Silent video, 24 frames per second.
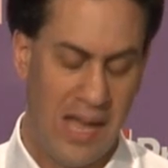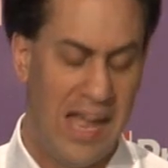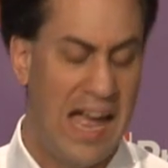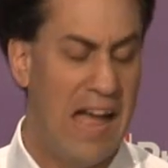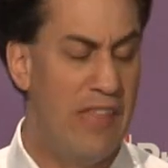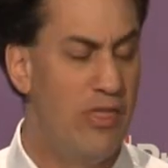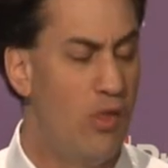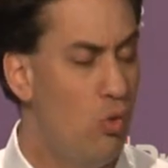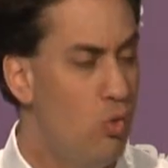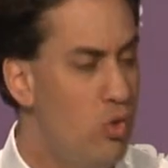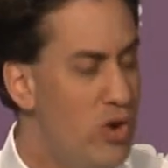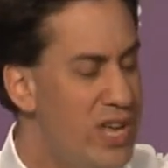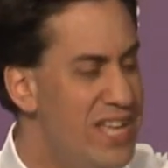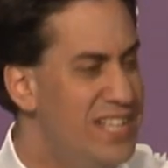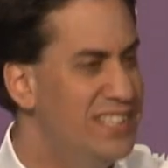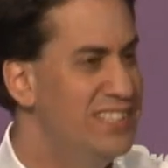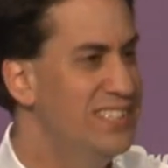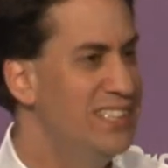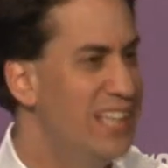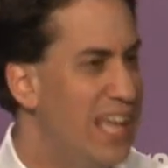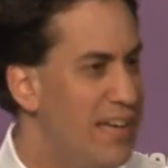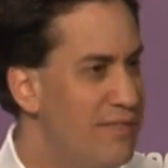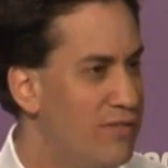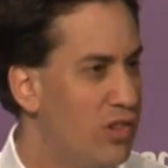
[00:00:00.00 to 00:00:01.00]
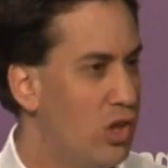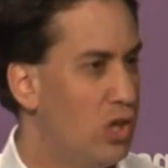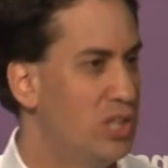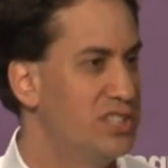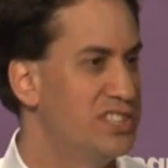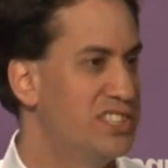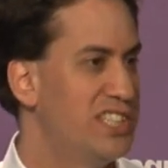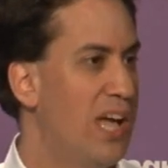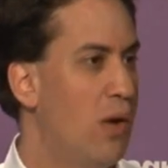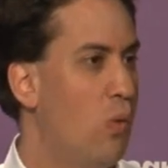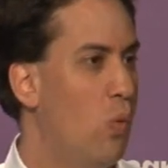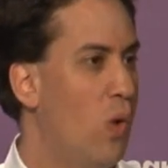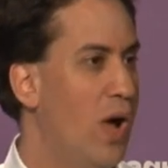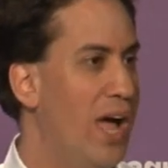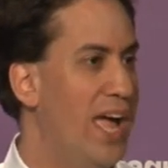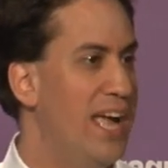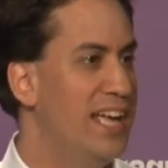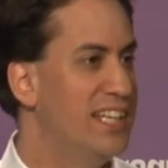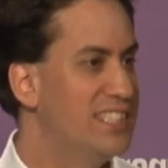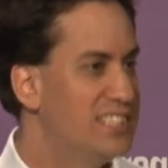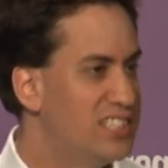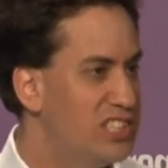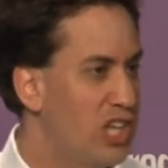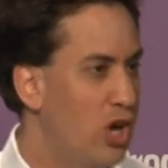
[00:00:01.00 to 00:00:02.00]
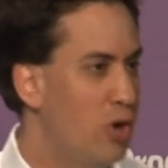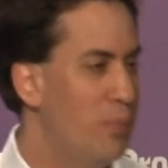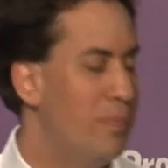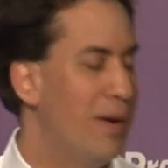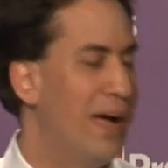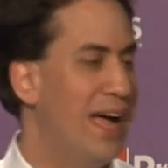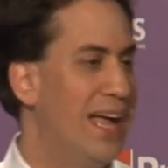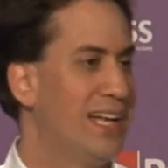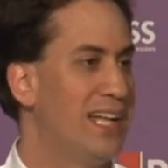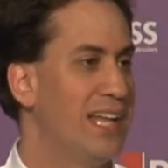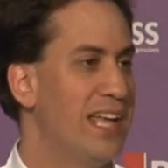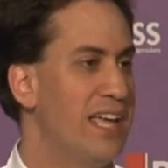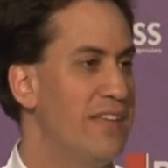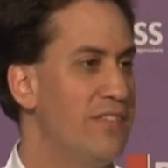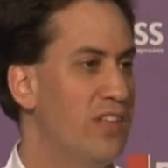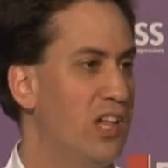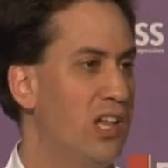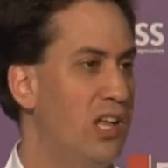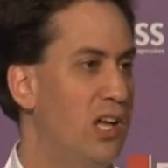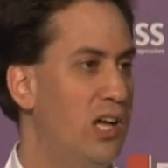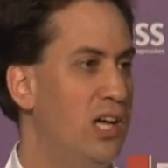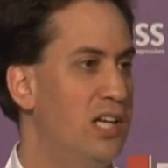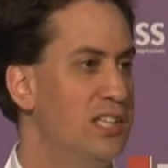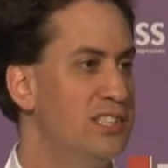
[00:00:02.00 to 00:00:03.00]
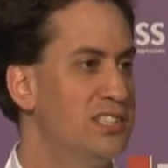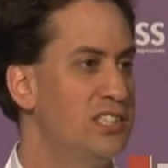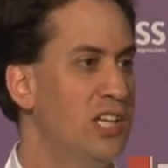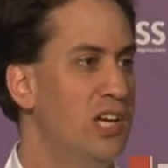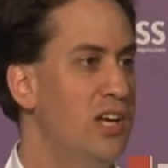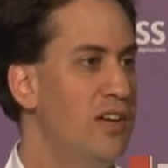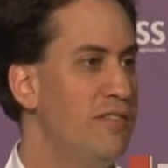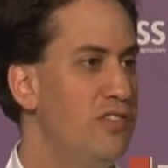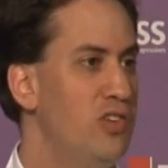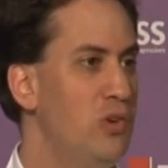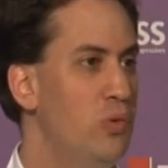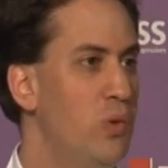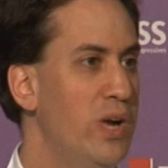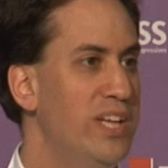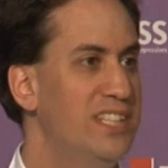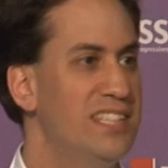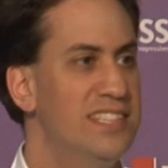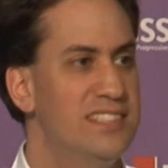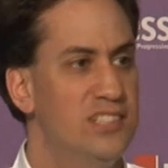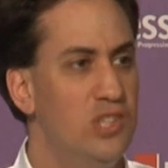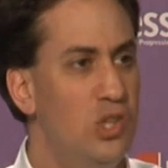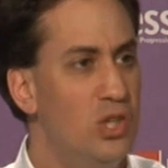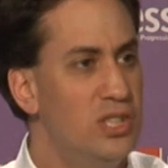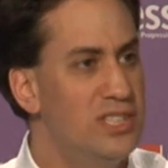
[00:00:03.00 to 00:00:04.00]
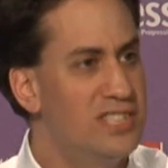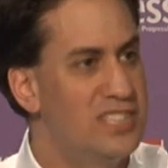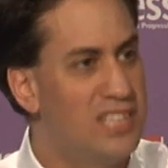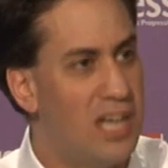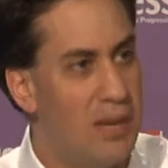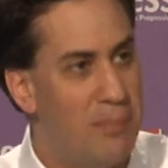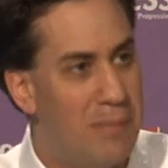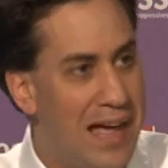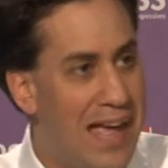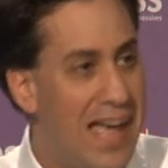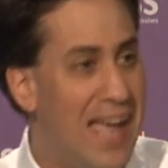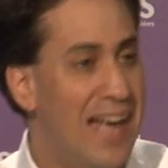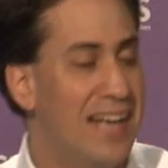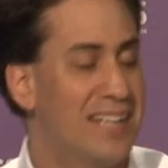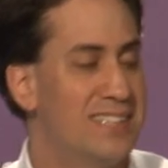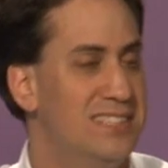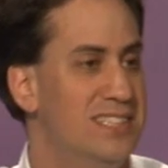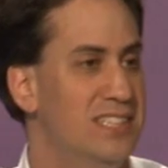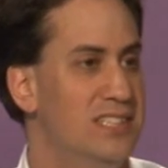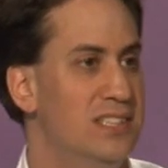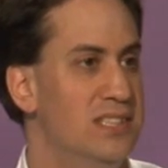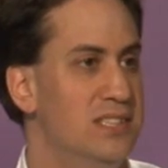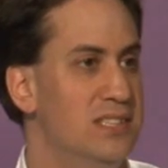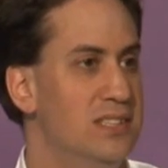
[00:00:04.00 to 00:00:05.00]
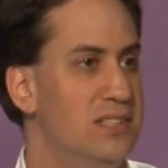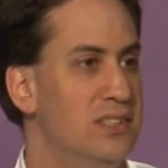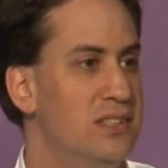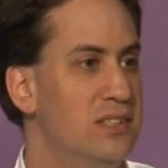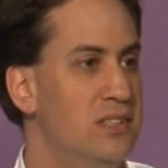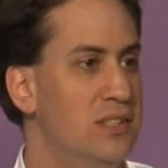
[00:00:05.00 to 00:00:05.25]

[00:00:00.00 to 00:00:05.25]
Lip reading: And the reason they've lost their way so badly in the last few weeks is not some accident,